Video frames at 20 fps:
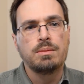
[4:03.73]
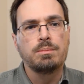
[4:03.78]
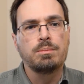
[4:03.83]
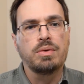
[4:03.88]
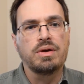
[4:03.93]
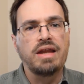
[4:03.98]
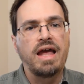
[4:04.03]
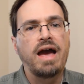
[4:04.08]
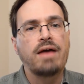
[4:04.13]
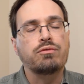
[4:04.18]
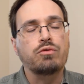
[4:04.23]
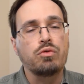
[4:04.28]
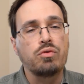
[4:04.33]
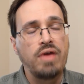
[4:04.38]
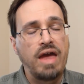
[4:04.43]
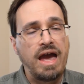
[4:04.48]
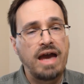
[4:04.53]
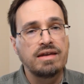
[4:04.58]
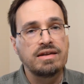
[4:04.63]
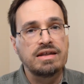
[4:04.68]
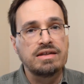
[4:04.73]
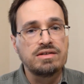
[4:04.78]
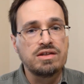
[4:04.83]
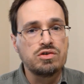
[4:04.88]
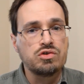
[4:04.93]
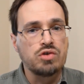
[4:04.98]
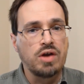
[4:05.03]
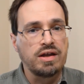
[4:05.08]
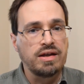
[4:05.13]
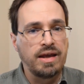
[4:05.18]
But after that, he
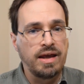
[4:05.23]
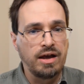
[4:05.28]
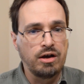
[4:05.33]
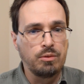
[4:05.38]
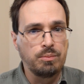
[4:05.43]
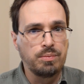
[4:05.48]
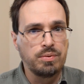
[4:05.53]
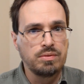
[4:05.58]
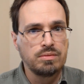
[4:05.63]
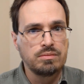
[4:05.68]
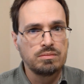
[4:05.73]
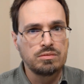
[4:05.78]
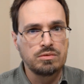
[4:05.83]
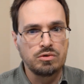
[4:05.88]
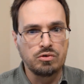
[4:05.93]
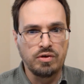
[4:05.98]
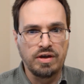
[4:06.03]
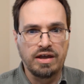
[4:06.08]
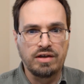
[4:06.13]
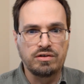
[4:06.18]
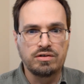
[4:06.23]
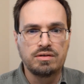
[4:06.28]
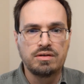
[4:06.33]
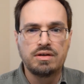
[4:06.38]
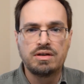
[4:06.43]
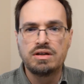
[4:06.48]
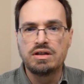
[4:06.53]
did try to help Grant.